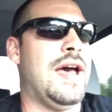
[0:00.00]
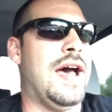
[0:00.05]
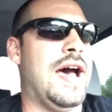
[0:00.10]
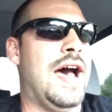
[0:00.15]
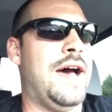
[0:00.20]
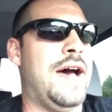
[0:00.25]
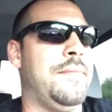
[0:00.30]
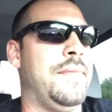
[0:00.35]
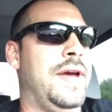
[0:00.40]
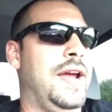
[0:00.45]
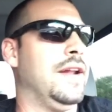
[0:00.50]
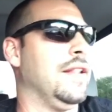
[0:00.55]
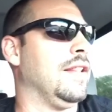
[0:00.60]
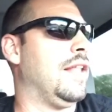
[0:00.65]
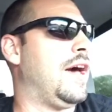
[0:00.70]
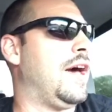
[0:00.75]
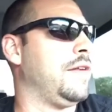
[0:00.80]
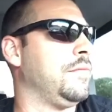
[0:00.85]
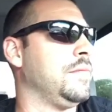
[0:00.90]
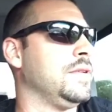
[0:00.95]
I've made a
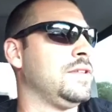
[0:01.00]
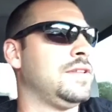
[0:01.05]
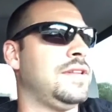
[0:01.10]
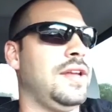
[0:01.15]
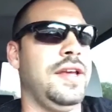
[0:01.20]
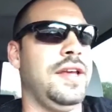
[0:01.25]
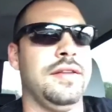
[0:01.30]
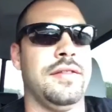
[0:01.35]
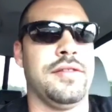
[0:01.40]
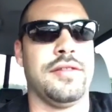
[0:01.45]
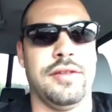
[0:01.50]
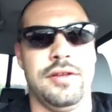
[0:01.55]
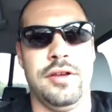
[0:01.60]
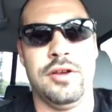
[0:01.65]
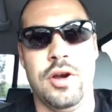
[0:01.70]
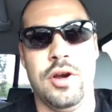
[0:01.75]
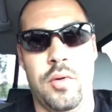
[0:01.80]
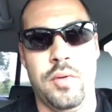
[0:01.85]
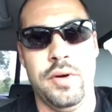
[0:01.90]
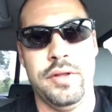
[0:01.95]
lot of mistakes
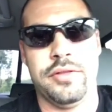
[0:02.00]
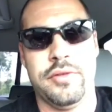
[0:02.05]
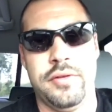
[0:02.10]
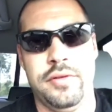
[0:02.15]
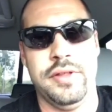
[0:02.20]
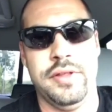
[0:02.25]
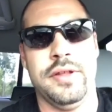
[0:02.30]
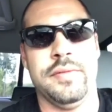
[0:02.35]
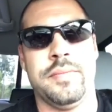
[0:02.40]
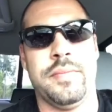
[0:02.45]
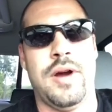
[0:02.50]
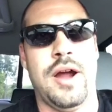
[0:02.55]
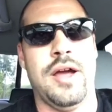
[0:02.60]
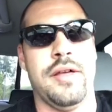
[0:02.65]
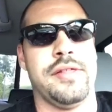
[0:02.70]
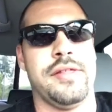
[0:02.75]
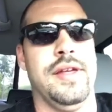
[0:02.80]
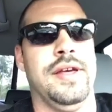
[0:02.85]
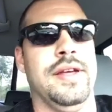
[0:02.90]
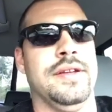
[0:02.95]
going through this
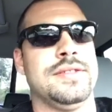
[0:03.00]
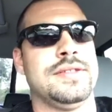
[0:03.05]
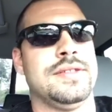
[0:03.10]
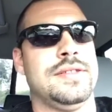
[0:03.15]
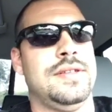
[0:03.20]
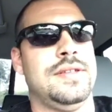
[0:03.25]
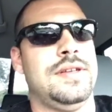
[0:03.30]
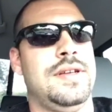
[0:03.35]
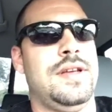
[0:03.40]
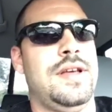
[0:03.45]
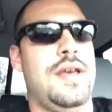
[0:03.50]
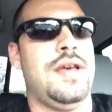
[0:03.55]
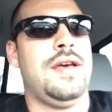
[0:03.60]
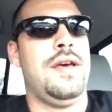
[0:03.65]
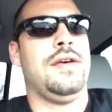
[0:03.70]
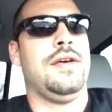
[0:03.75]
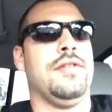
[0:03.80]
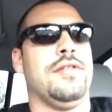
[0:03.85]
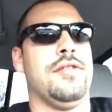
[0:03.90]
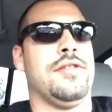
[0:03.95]
process.
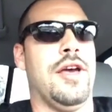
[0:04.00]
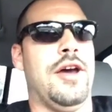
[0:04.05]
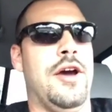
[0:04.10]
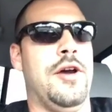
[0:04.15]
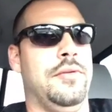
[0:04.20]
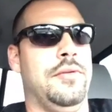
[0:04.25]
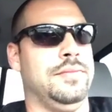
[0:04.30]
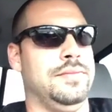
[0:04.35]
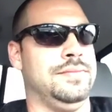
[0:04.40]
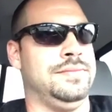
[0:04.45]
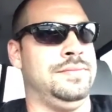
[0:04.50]
So